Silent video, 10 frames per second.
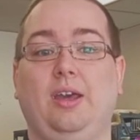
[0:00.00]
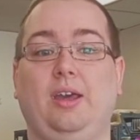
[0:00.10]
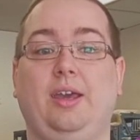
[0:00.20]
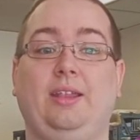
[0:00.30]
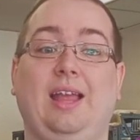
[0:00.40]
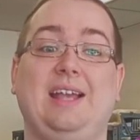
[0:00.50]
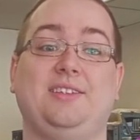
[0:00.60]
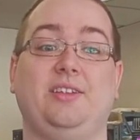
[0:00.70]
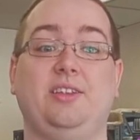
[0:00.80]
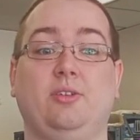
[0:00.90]
And
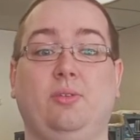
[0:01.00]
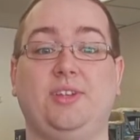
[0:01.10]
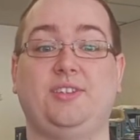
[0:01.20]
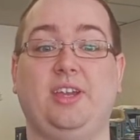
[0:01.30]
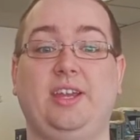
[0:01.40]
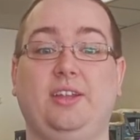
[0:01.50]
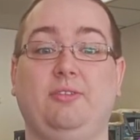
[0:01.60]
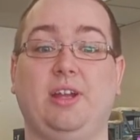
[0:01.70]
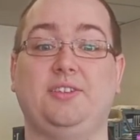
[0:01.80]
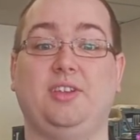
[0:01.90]
lastly, the oldest saying in
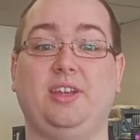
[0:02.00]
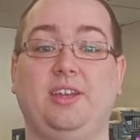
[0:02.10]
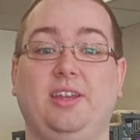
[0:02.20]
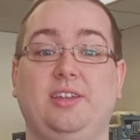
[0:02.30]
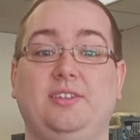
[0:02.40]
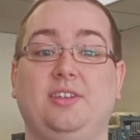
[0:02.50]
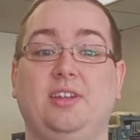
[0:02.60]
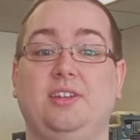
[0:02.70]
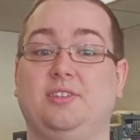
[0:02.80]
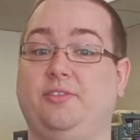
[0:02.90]
racing is,
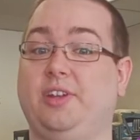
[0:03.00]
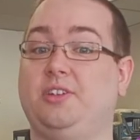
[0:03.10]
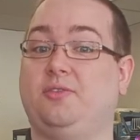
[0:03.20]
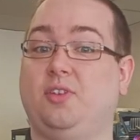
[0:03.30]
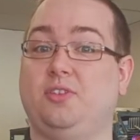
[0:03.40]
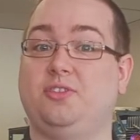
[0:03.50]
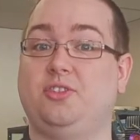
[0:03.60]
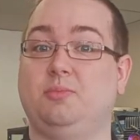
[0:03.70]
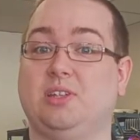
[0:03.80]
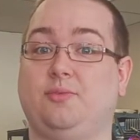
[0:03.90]
to finish
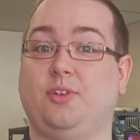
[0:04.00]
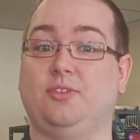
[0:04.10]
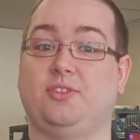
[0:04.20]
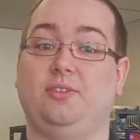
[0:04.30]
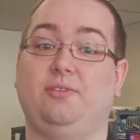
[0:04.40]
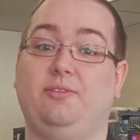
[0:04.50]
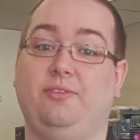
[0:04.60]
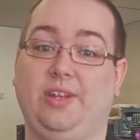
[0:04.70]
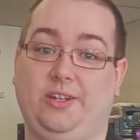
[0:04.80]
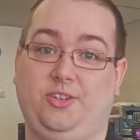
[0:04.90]
first, you must first
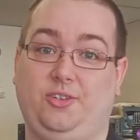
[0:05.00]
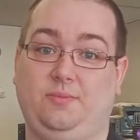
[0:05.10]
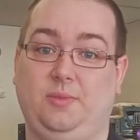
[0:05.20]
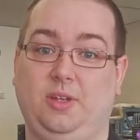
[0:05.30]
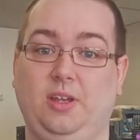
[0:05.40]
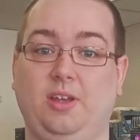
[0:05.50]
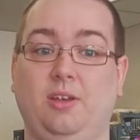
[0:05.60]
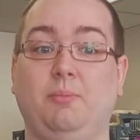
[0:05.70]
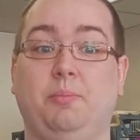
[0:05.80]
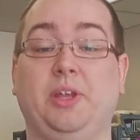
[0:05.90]
finish.
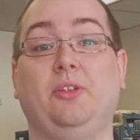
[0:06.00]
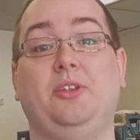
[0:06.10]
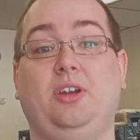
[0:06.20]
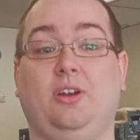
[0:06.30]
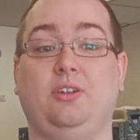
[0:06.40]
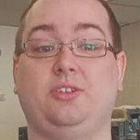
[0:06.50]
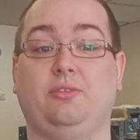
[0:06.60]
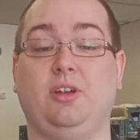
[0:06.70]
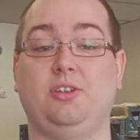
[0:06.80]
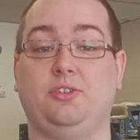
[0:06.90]
Build the cart to
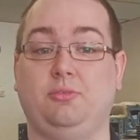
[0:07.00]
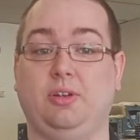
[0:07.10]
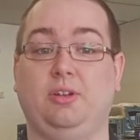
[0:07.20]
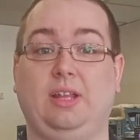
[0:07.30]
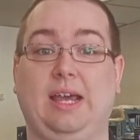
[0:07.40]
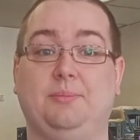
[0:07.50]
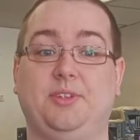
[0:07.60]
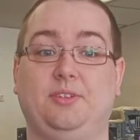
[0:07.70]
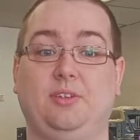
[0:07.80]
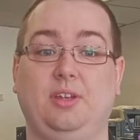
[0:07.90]
run 200
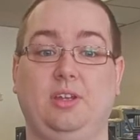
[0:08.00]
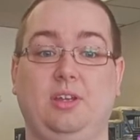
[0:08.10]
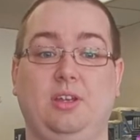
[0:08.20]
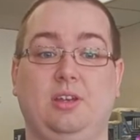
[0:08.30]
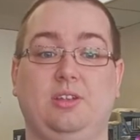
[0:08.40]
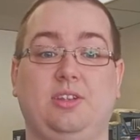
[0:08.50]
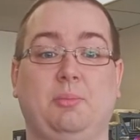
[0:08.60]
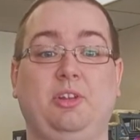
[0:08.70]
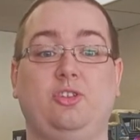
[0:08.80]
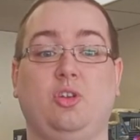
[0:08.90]
laps.
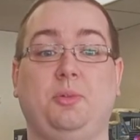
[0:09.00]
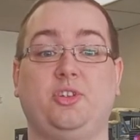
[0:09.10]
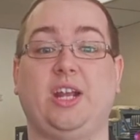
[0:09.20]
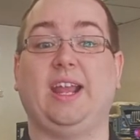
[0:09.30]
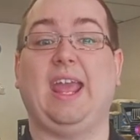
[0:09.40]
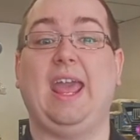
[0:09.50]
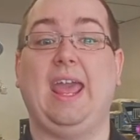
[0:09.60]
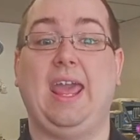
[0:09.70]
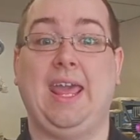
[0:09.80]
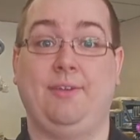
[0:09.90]
Double and triple check
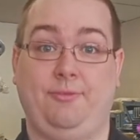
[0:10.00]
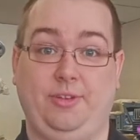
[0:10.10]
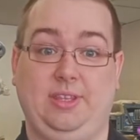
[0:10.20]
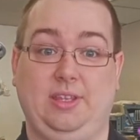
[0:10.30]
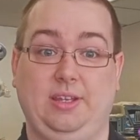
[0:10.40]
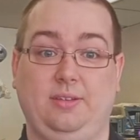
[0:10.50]
everything.